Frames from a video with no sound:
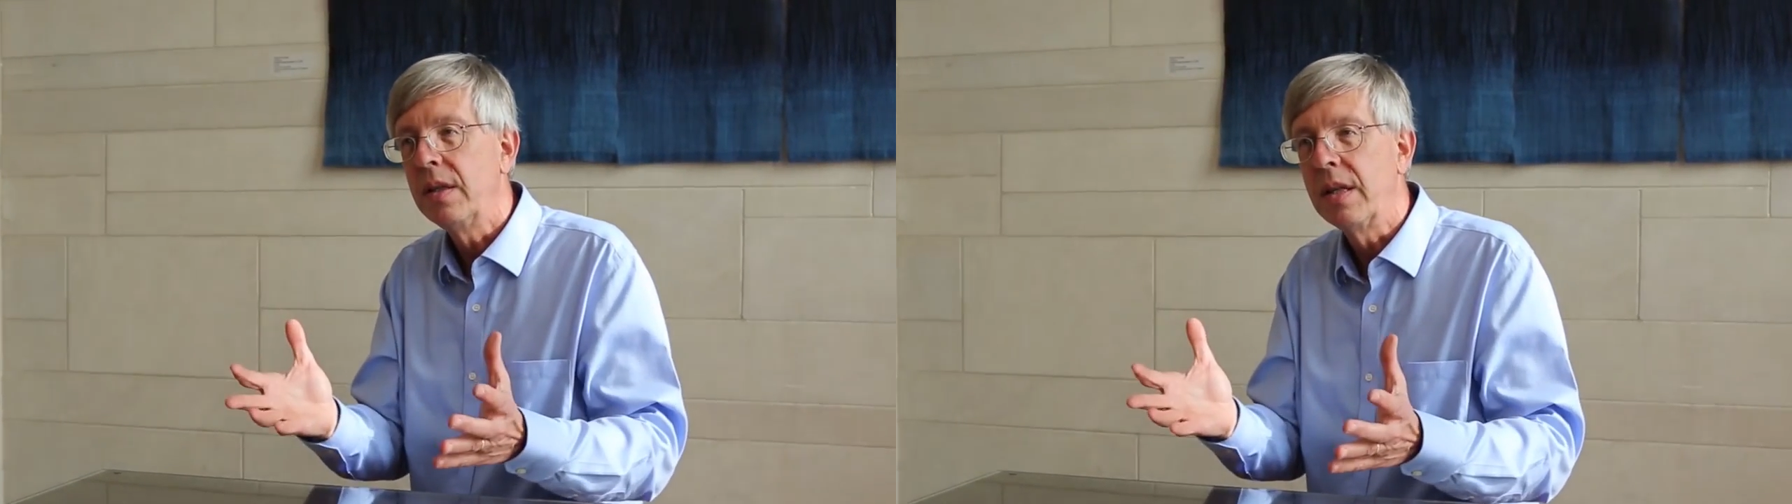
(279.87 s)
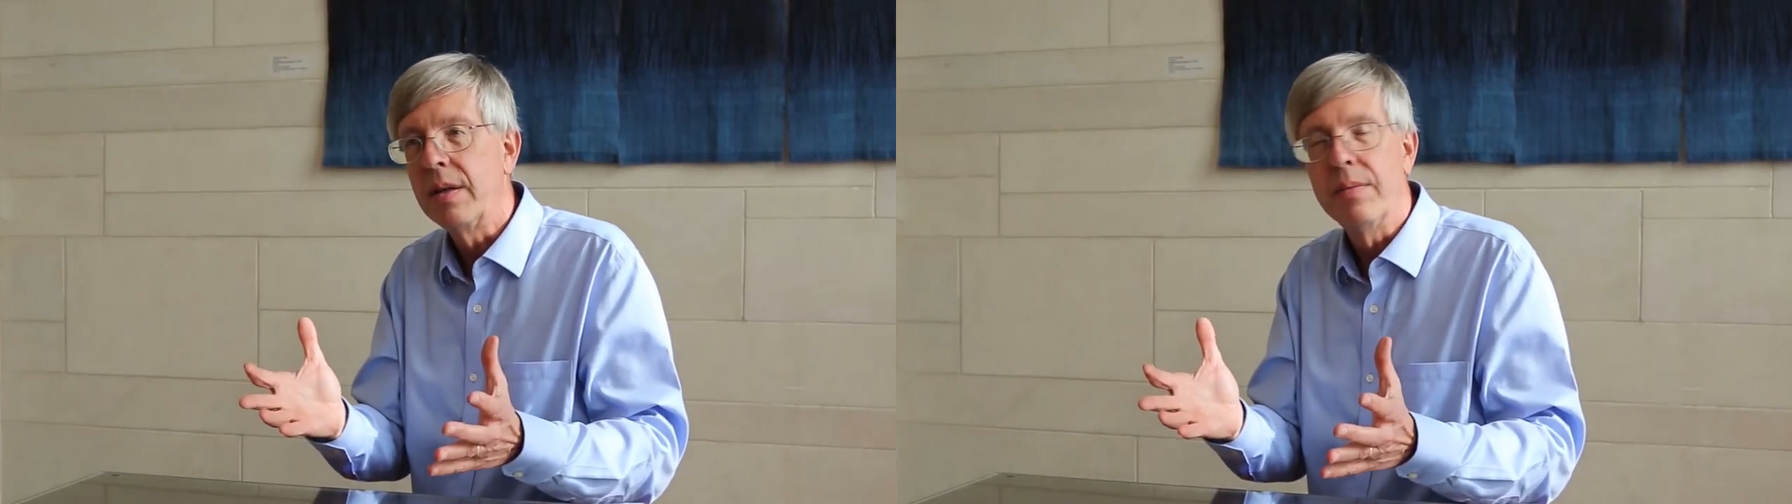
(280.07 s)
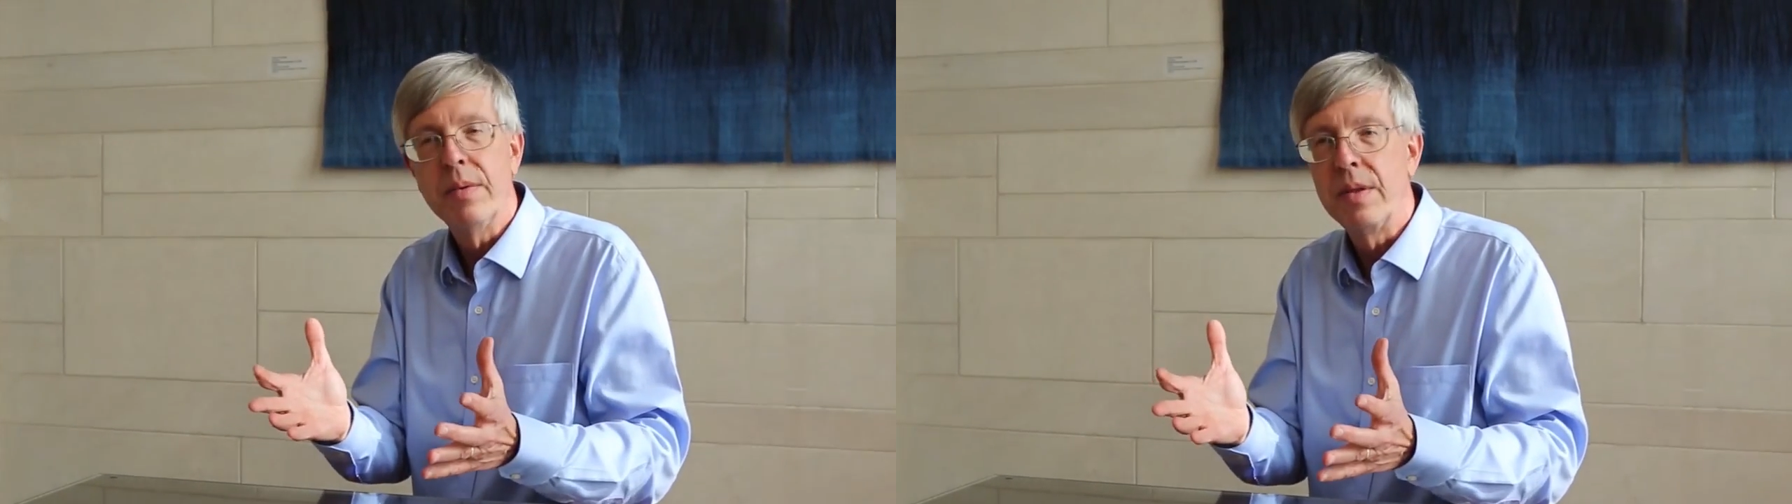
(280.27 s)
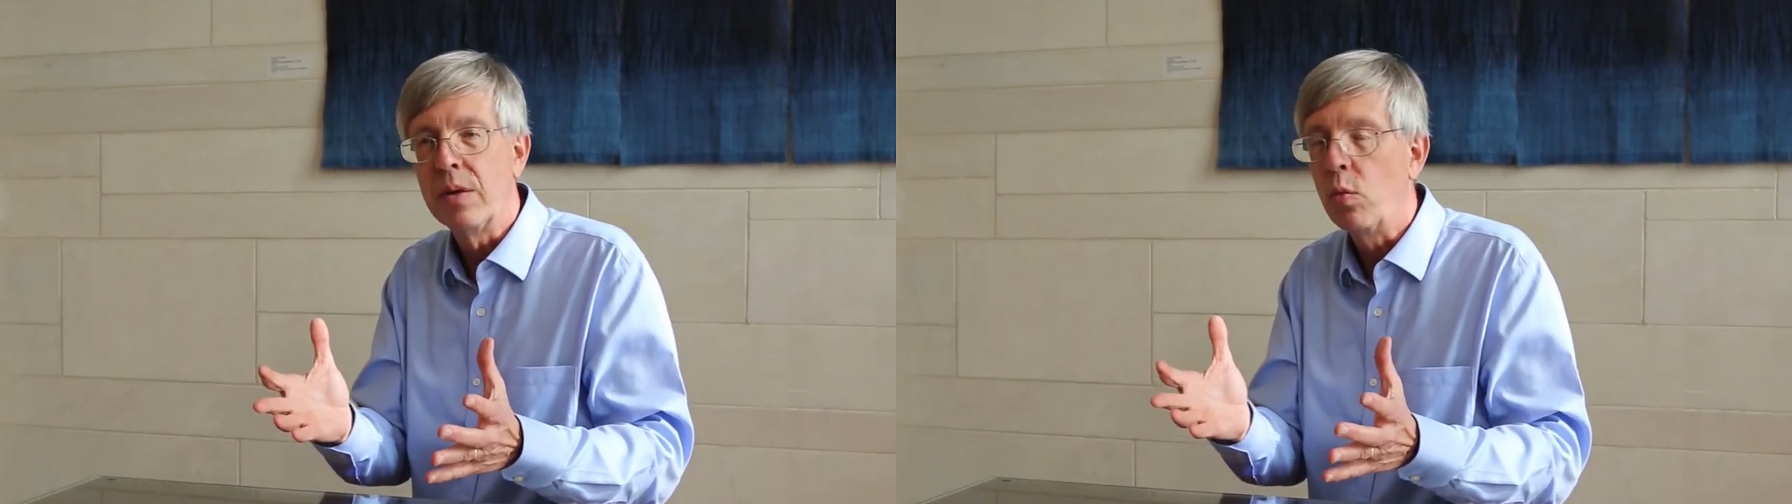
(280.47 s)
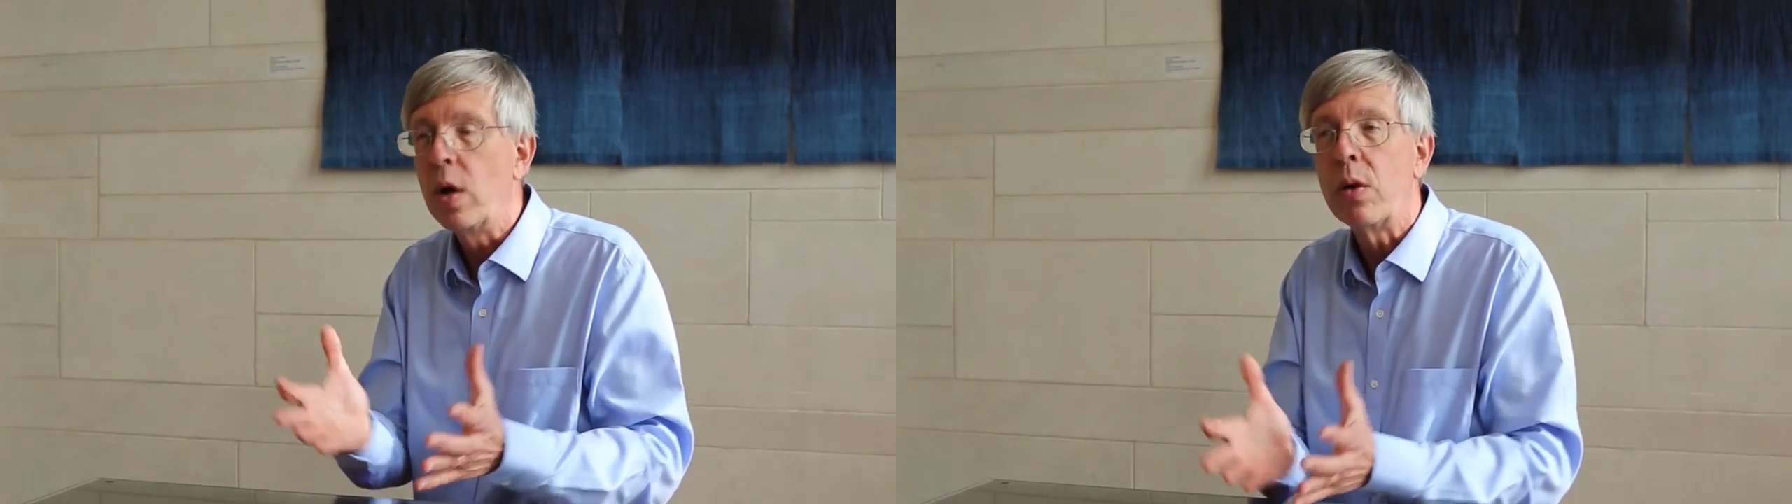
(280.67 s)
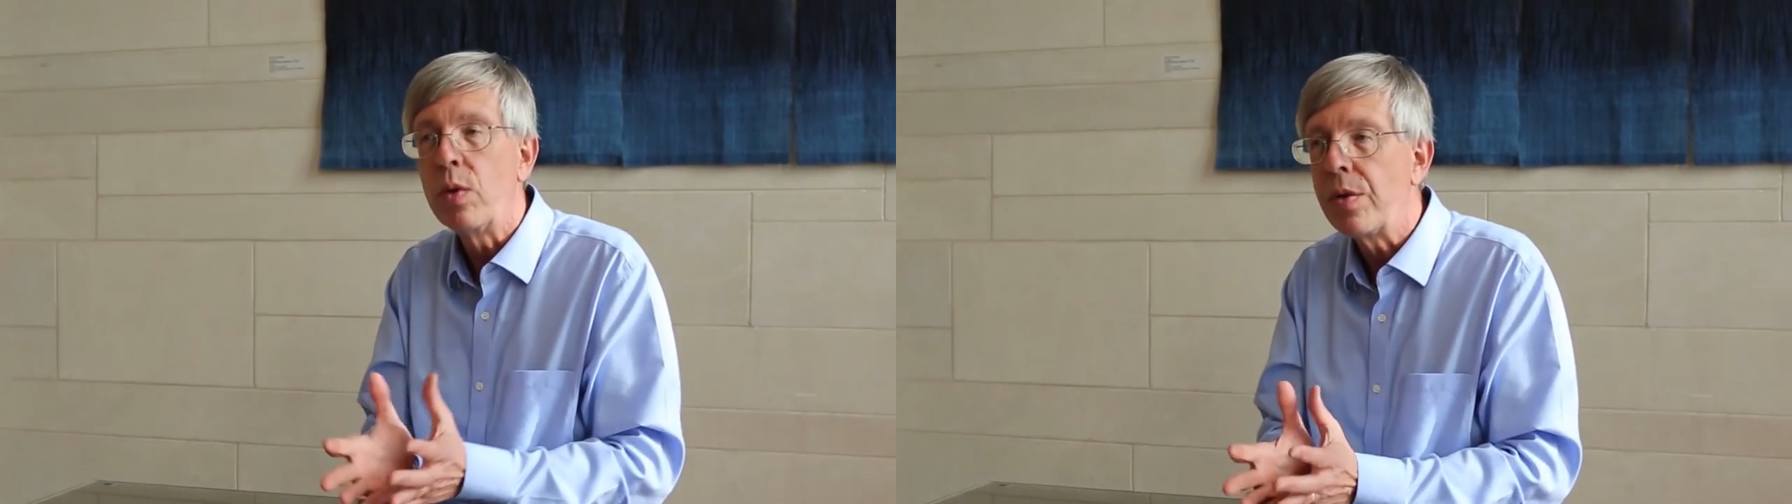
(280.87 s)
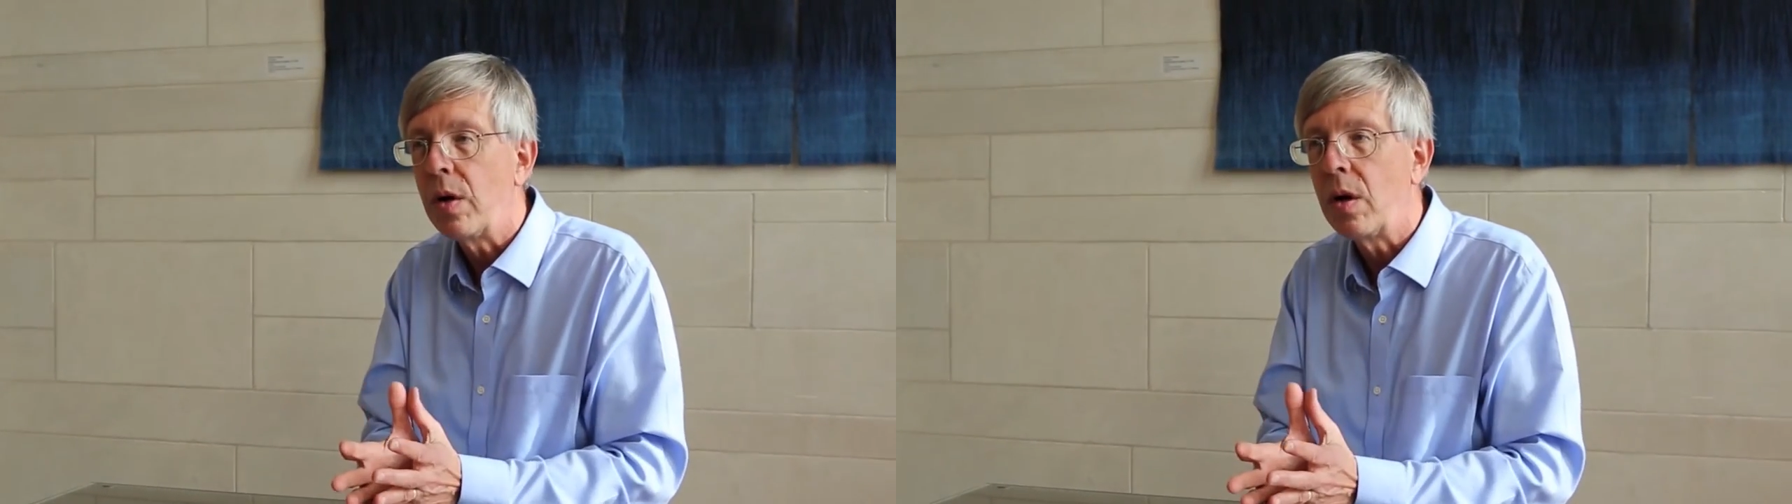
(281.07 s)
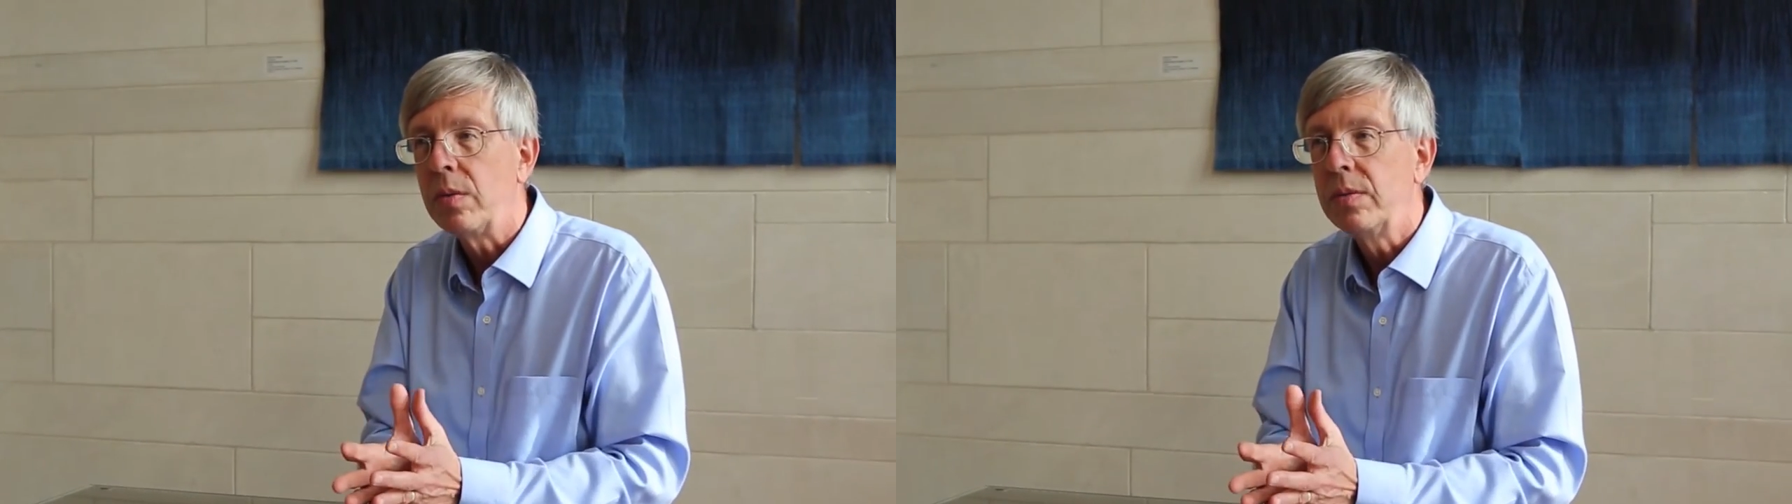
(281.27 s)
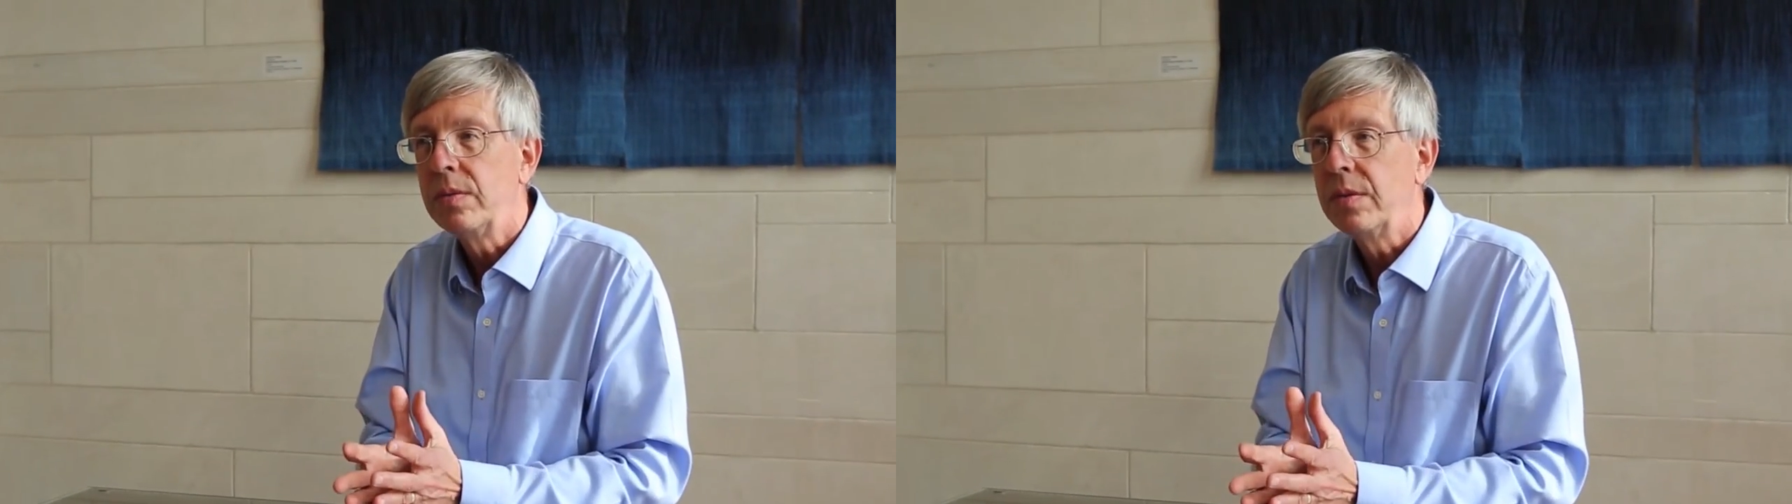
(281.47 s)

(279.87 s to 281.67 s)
the wherewithal,